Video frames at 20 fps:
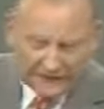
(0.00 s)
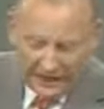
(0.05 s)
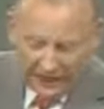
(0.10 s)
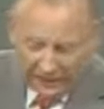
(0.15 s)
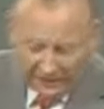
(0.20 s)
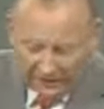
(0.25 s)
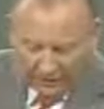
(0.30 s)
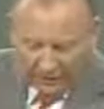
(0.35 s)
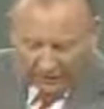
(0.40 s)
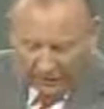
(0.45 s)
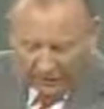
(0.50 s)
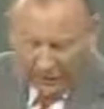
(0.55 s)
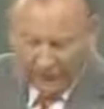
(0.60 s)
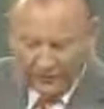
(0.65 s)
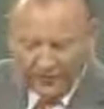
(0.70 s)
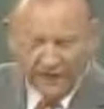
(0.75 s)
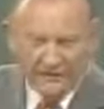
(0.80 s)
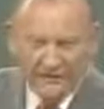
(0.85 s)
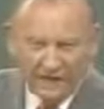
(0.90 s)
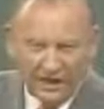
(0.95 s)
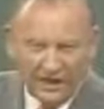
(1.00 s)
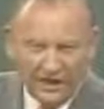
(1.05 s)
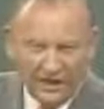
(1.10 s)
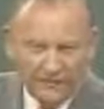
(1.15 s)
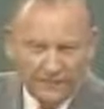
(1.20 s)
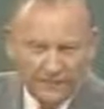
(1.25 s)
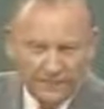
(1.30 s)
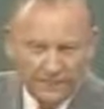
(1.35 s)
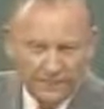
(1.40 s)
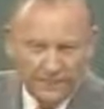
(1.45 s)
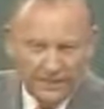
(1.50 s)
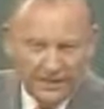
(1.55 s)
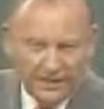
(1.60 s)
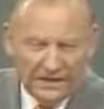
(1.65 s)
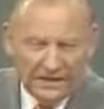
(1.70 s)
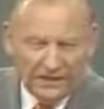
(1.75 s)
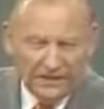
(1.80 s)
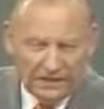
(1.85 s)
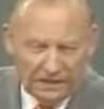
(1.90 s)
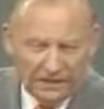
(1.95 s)
I don't know that God."
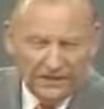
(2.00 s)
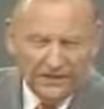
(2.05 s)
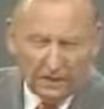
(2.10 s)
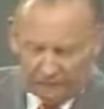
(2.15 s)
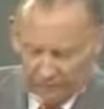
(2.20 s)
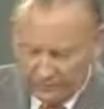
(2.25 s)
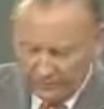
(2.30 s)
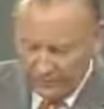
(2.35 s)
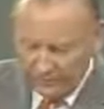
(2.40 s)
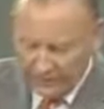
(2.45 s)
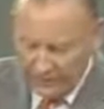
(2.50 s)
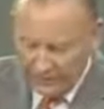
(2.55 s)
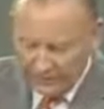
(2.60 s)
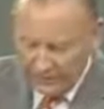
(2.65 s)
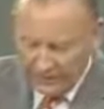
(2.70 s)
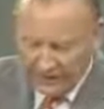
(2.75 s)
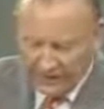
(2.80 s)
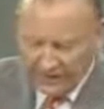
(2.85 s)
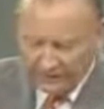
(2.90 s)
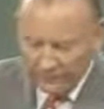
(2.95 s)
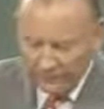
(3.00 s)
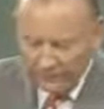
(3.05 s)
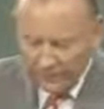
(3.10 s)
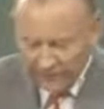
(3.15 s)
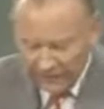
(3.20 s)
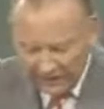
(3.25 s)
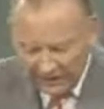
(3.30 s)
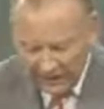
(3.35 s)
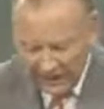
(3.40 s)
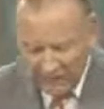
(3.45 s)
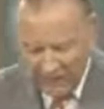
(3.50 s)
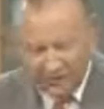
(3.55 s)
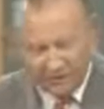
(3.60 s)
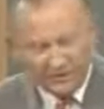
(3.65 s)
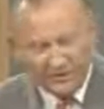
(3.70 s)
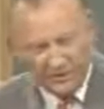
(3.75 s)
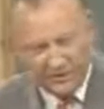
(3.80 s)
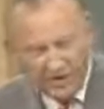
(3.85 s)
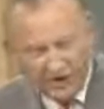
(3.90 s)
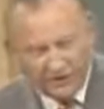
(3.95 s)
He did know some gods, and I'm going to tell you
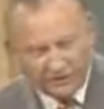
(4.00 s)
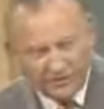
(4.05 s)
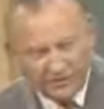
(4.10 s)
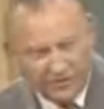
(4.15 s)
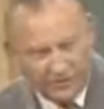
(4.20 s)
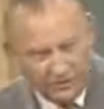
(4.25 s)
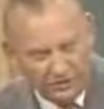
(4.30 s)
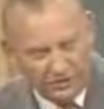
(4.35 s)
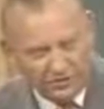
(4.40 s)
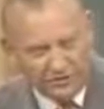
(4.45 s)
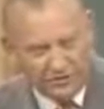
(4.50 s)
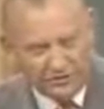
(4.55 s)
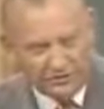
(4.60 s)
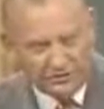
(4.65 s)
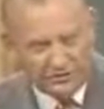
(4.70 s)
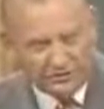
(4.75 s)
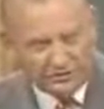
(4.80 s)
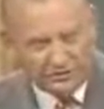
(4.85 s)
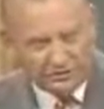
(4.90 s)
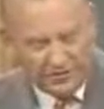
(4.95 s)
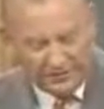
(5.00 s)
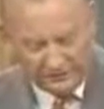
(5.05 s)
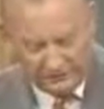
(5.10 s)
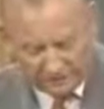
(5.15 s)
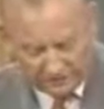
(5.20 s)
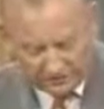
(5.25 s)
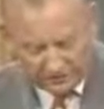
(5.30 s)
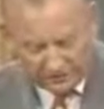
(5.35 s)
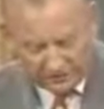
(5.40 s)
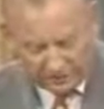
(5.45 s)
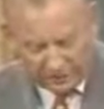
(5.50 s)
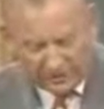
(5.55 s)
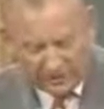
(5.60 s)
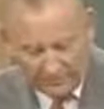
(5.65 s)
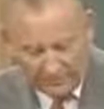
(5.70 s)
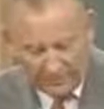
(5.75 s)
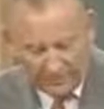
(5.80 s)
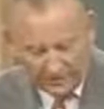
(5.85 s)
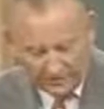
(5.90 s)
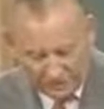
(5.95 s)
about the gods he knew. That's going to
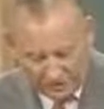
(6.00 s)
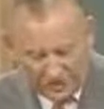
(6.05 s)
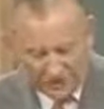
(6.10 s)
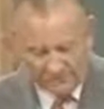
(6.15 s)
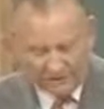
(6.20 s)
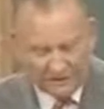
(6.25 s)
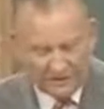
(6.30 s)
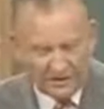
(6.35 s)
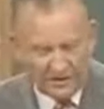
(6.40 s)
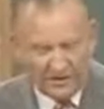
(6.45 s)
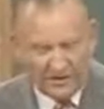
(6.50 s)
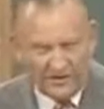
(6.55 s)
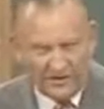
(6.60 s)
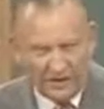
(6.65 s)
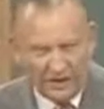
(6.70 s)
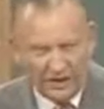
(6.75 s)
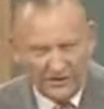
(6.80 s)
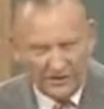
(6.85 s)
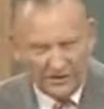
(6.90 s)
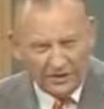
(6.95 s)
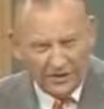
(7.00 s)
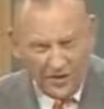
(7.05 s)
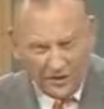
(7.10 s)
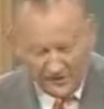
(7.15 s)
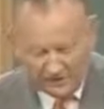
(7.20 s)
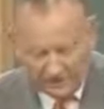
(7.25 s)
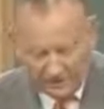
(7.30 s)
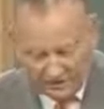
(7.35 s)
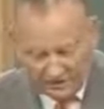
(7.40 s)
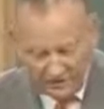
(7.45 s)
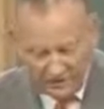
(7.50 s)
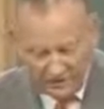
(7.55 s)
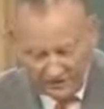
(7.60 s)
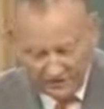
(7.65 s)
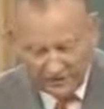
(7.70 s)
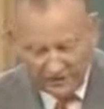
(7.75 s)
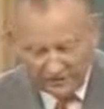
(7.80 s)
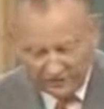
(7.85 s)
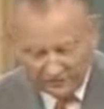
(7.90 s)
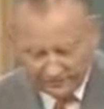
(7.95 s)
be our subject, the gods that he
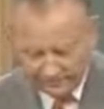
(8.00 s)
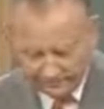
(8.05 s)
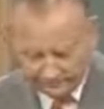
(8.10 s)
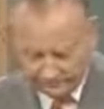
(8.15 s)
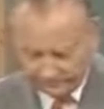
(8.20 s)
did know.